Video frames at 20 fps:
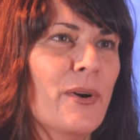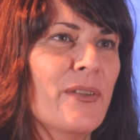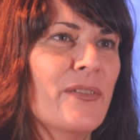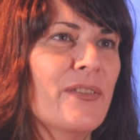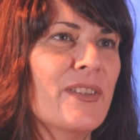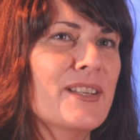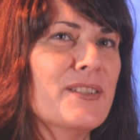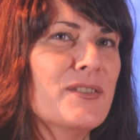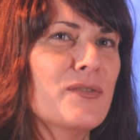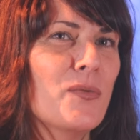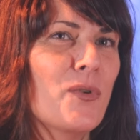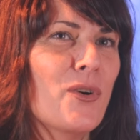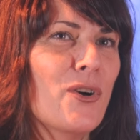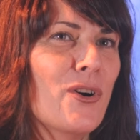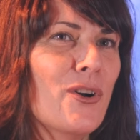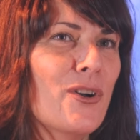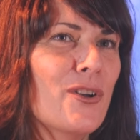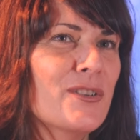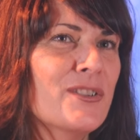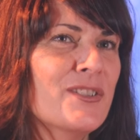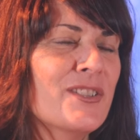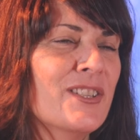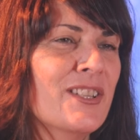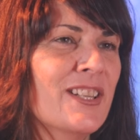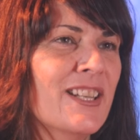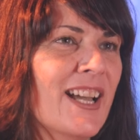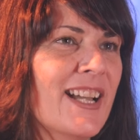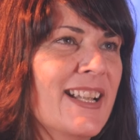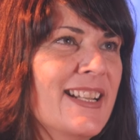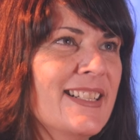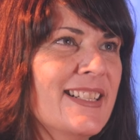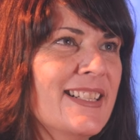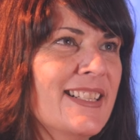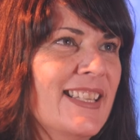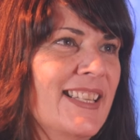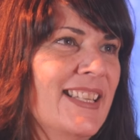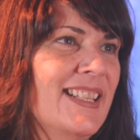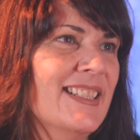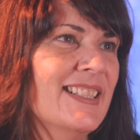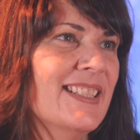But this was
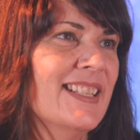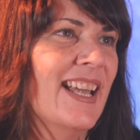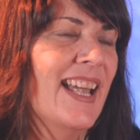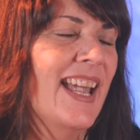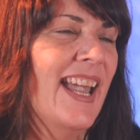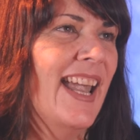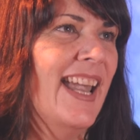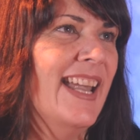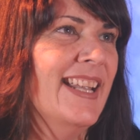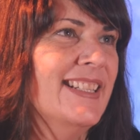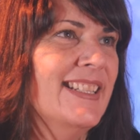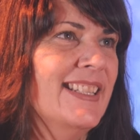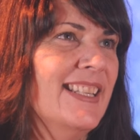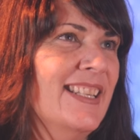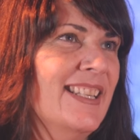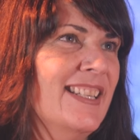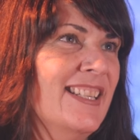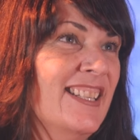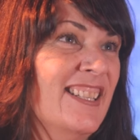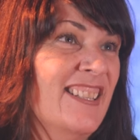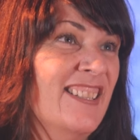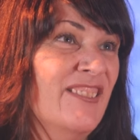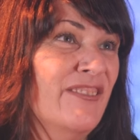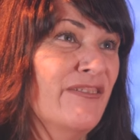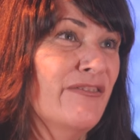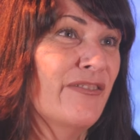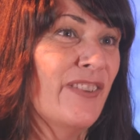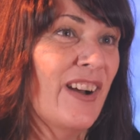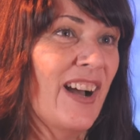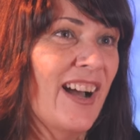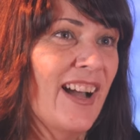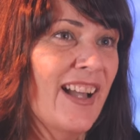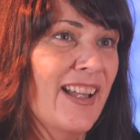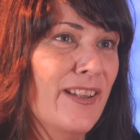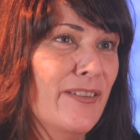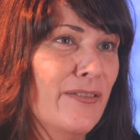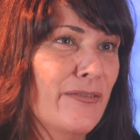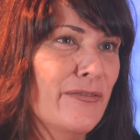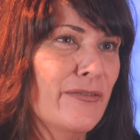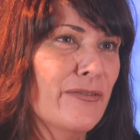
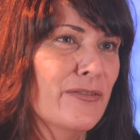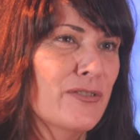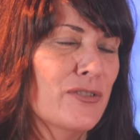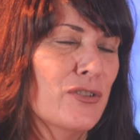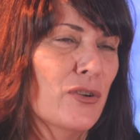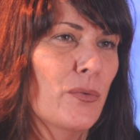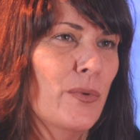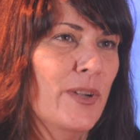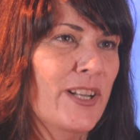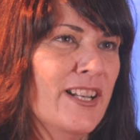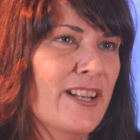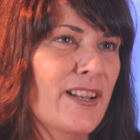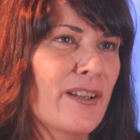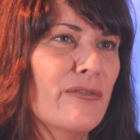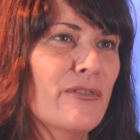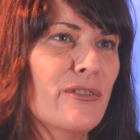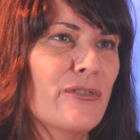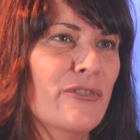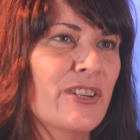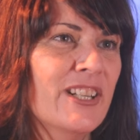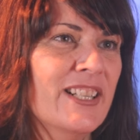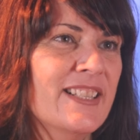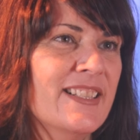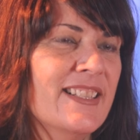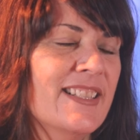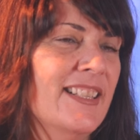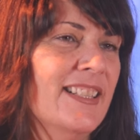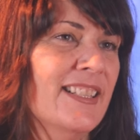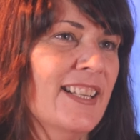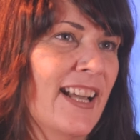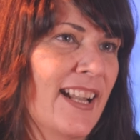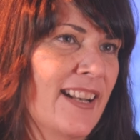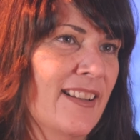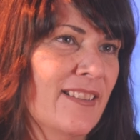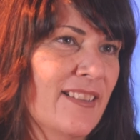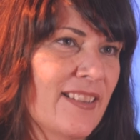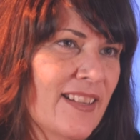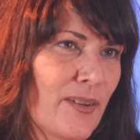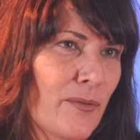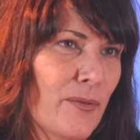1985, so we'd never really seen
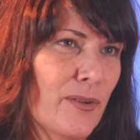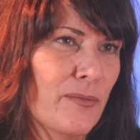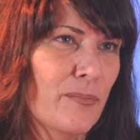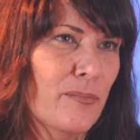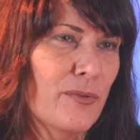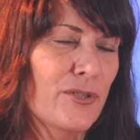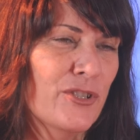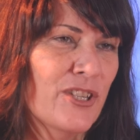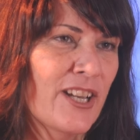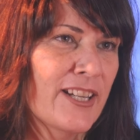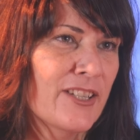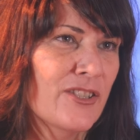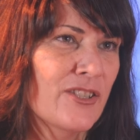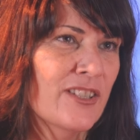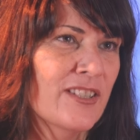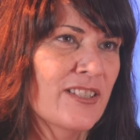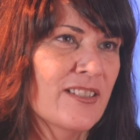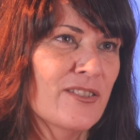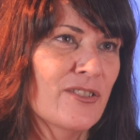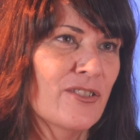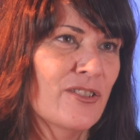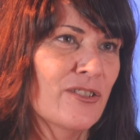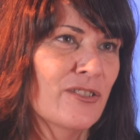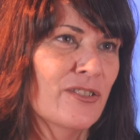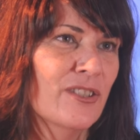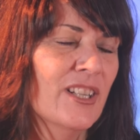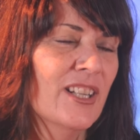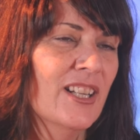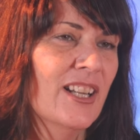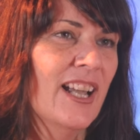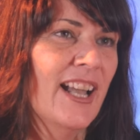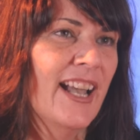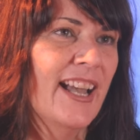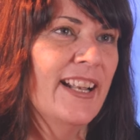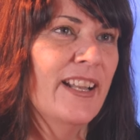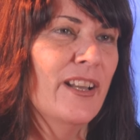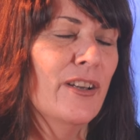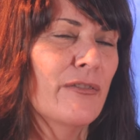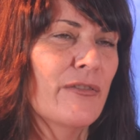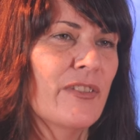anything with projections or
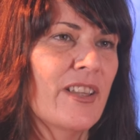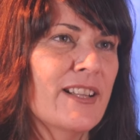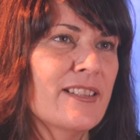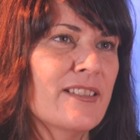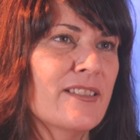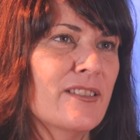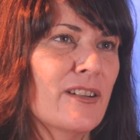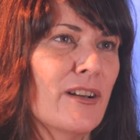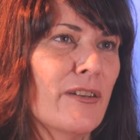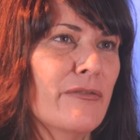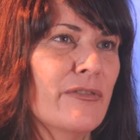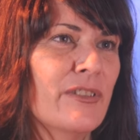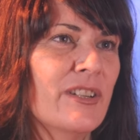any of that stuff.